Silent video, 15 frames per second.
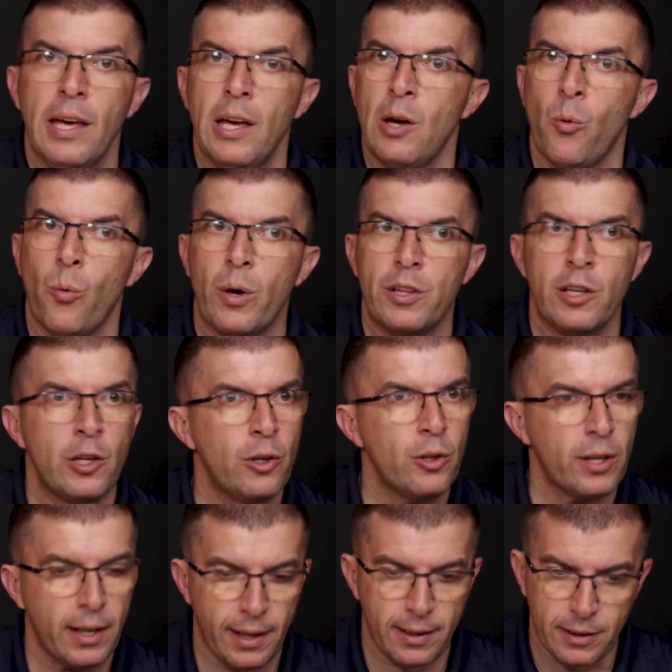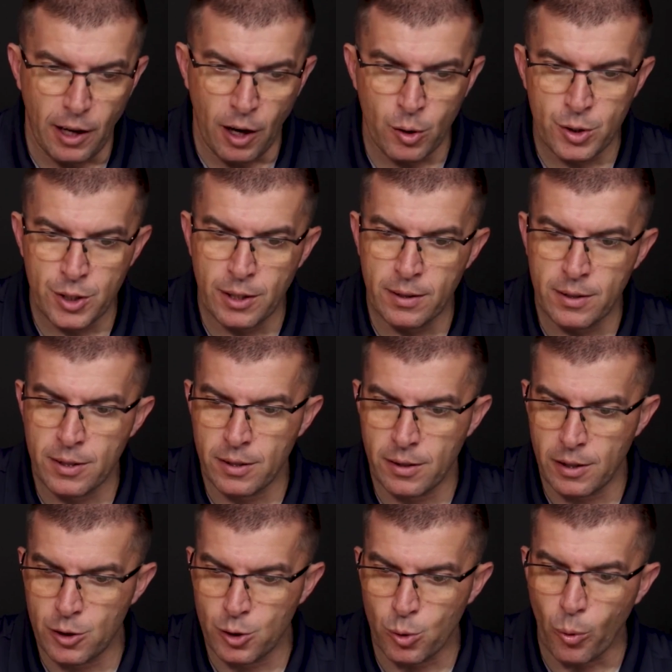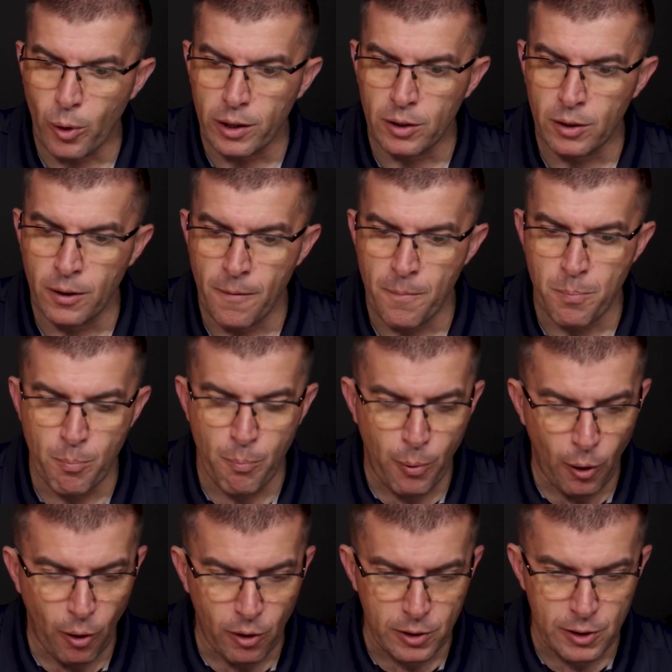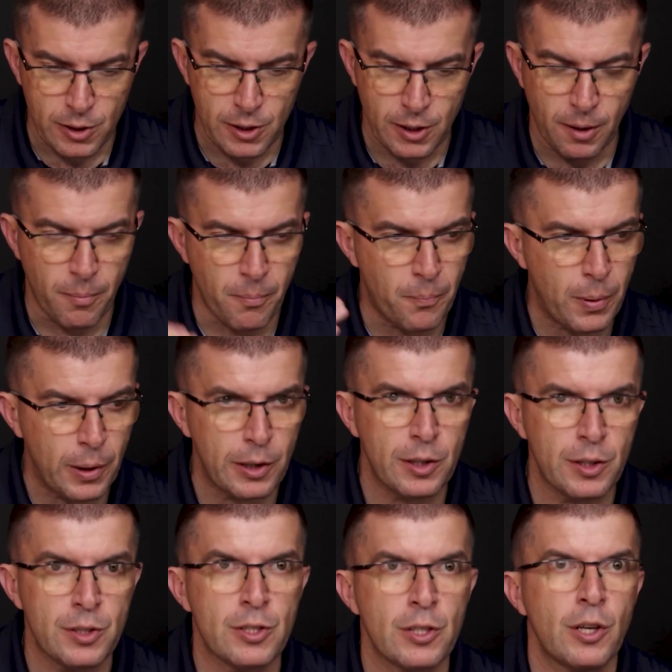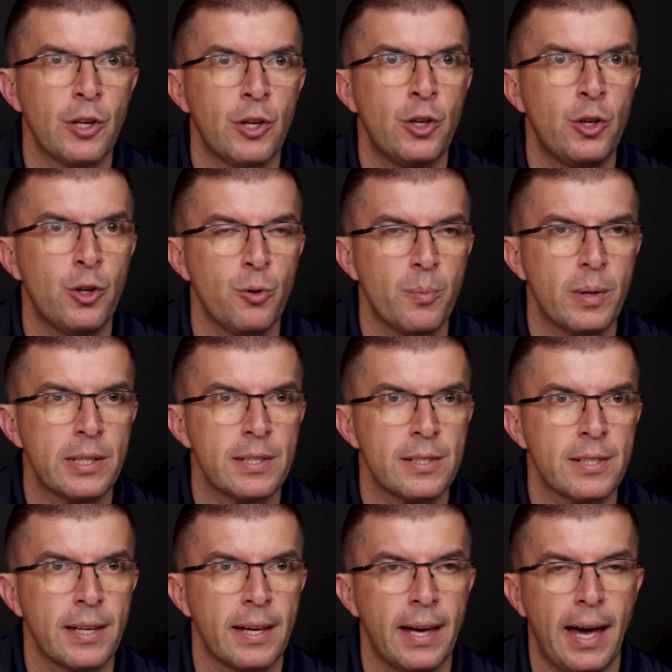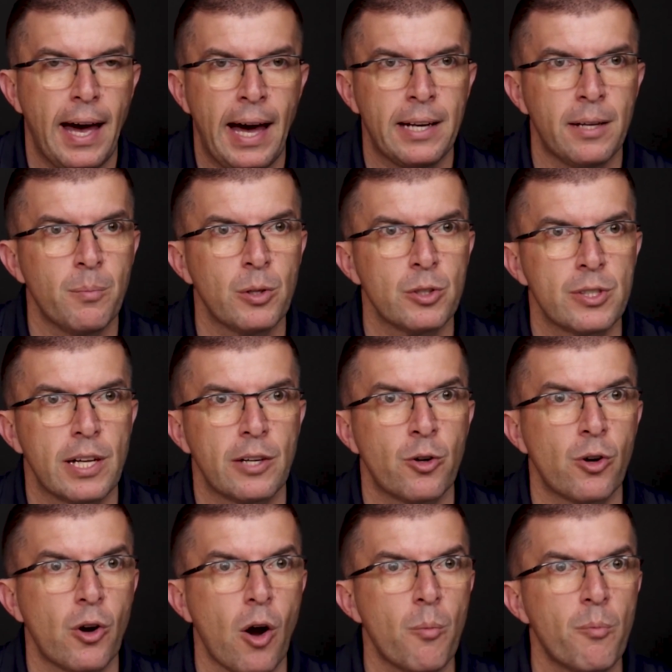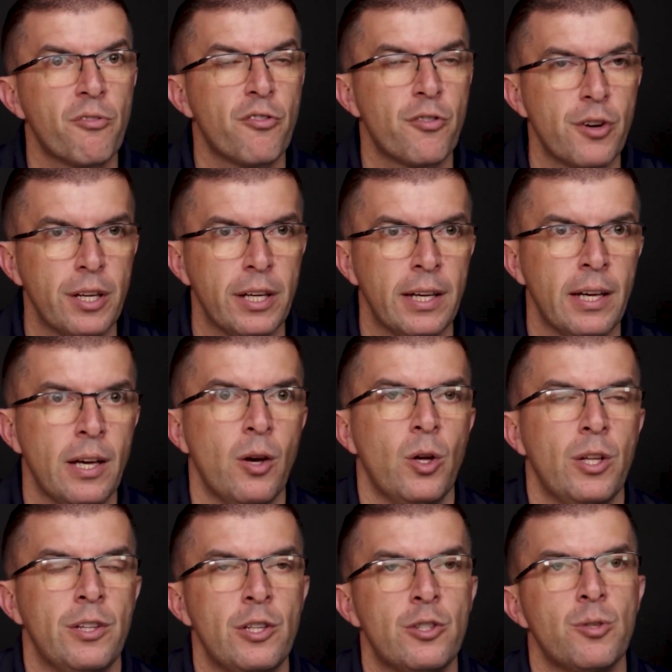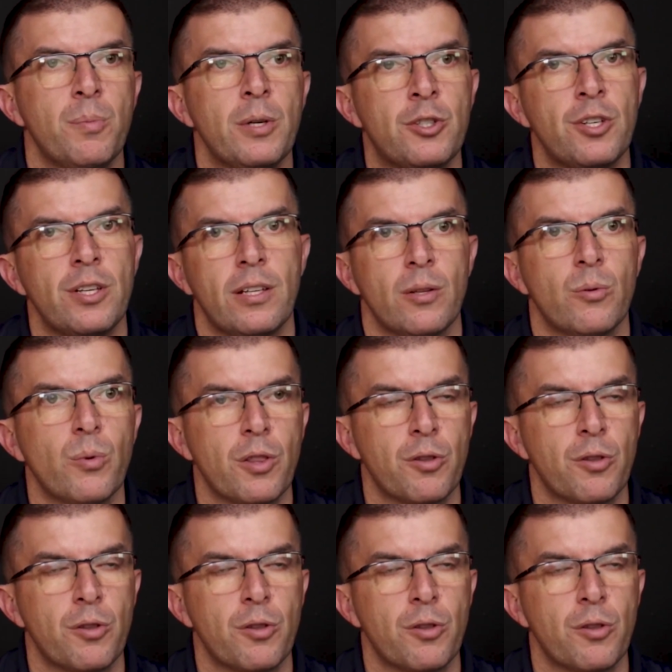whether you're looking at the oceans, the soil, plants, birds, humans, animals that roam free need to be treated with